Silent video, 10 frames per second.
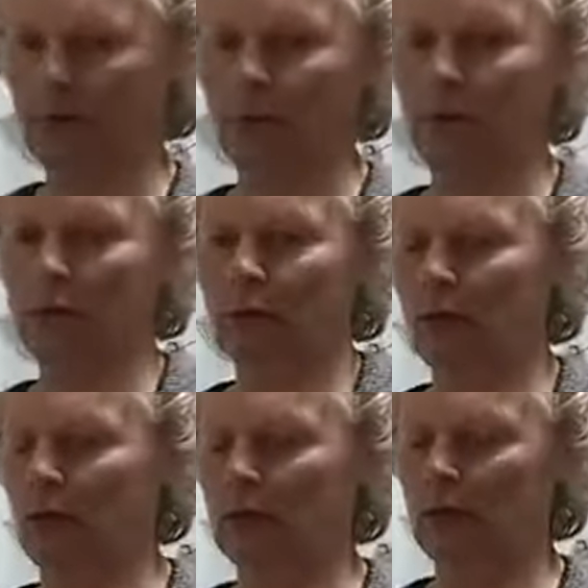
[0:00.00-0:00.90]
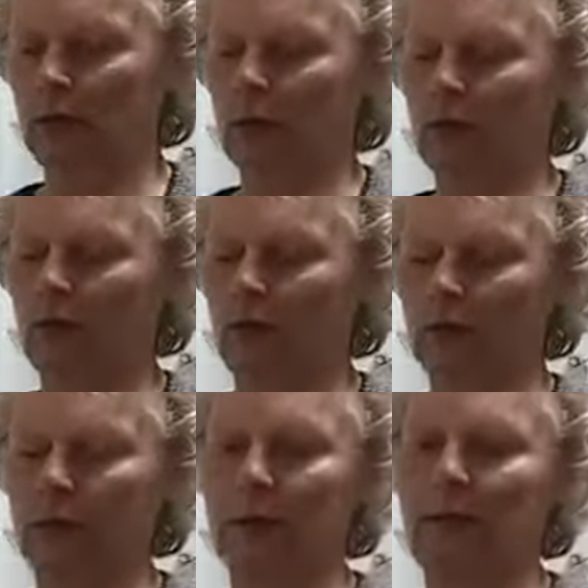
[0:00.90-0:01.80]
wooden carders with
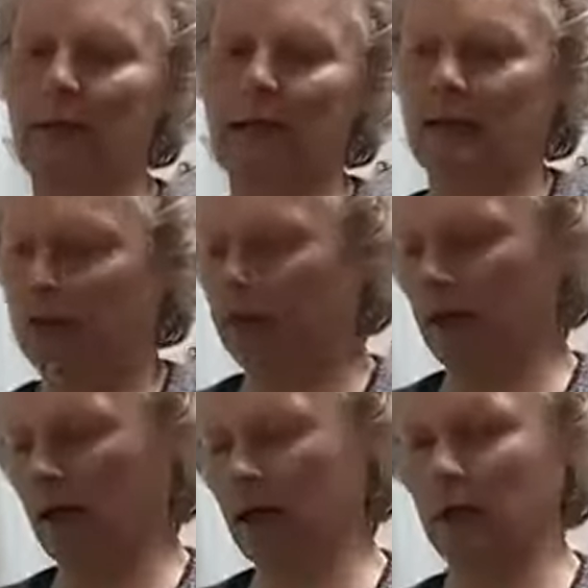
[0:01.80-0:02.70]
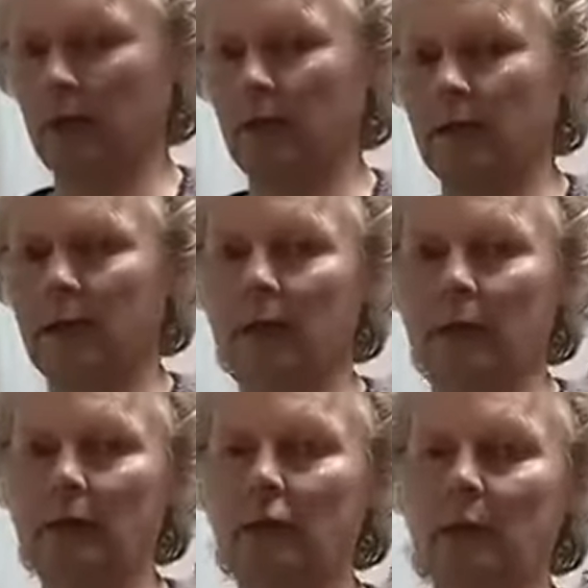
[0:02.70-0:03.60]
rubber backed card clothing and
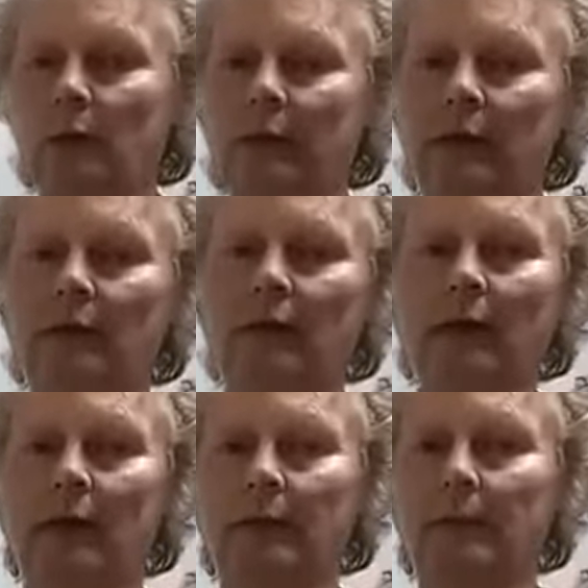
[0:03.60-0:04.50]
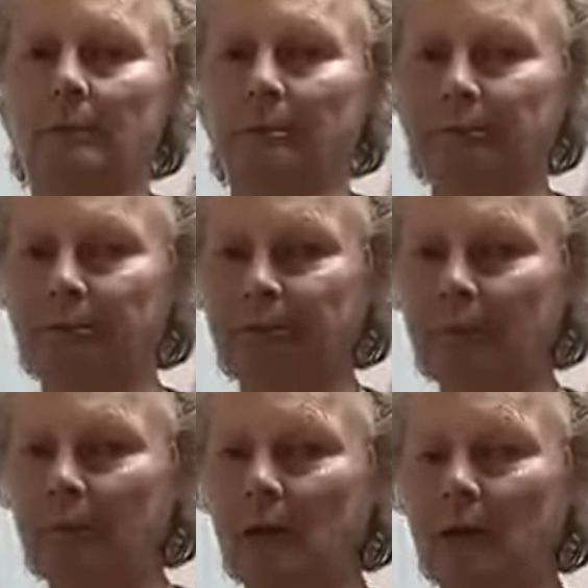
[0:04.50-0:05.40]
you will be fine.
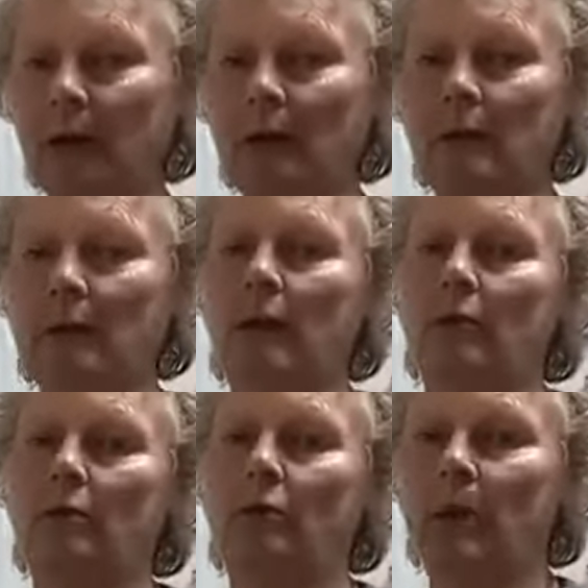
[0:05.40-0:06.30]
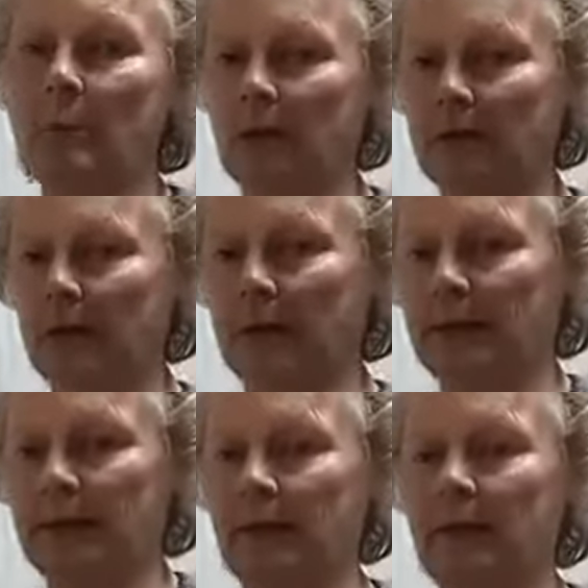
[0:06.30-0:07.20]
So cheap or
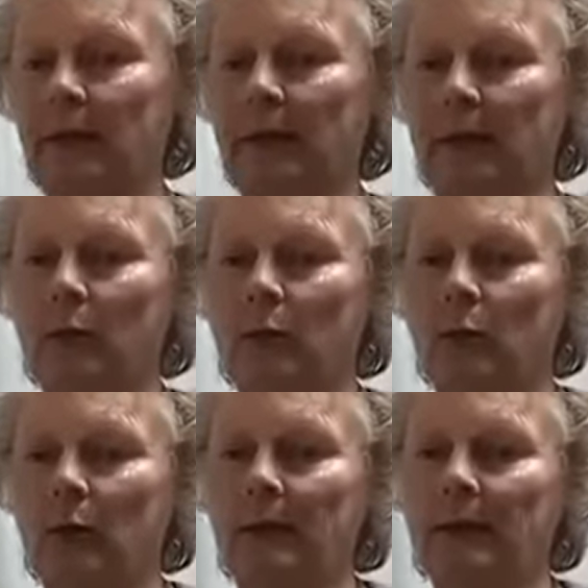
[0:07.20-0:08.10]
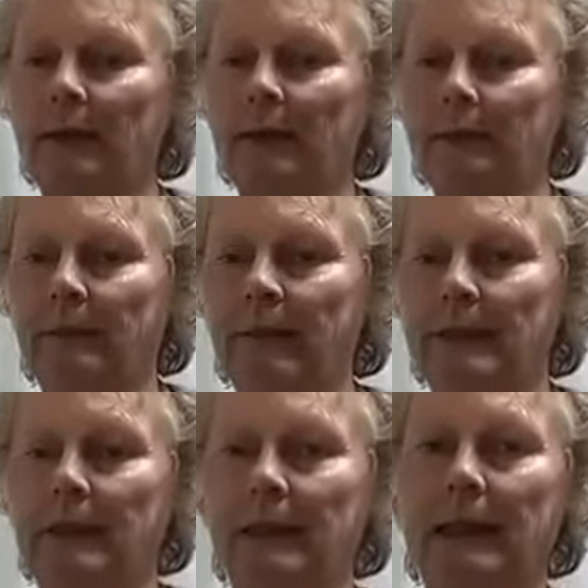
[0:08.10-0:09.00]
expensive, they all work
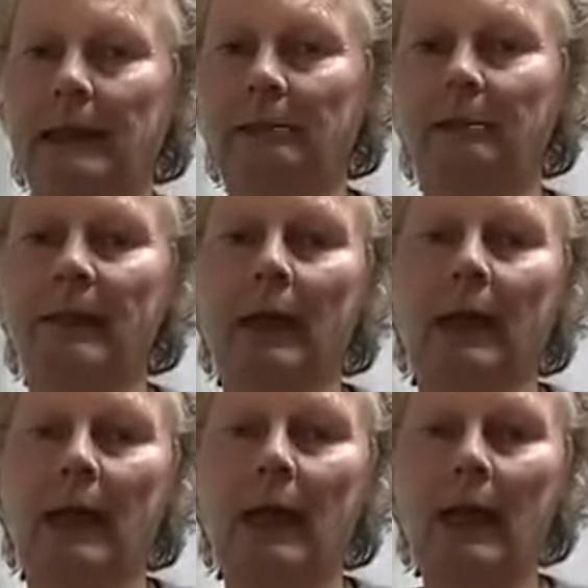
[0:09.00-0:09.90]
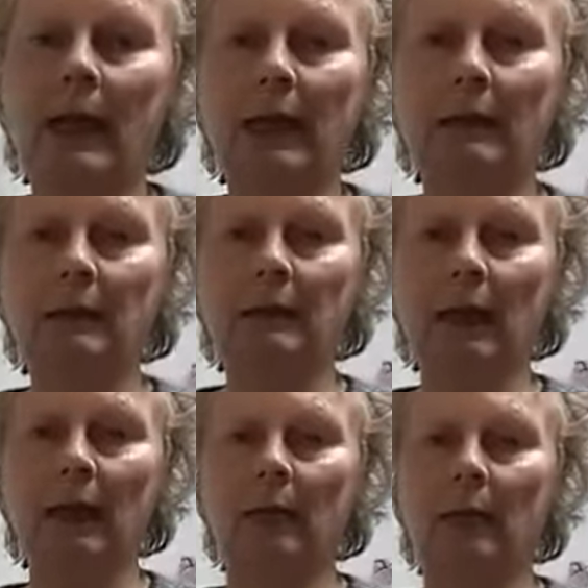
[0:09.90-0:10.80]
basically, and
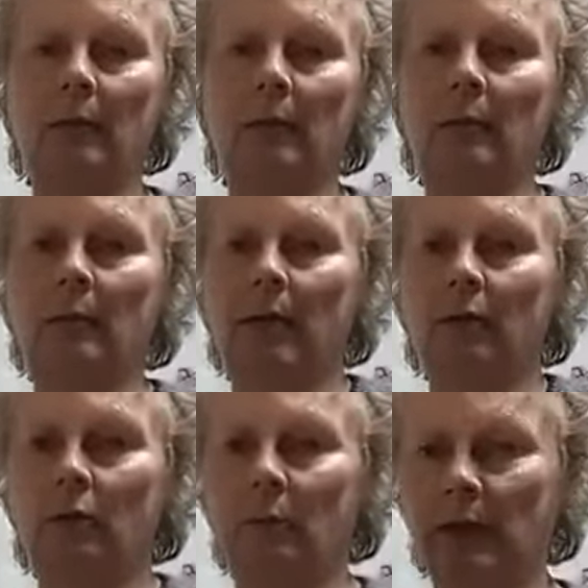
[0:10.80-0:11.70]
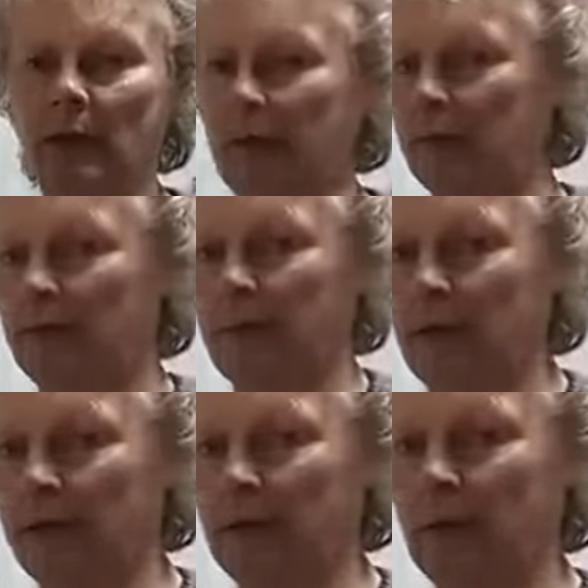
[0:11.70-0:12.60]
they all work perfectly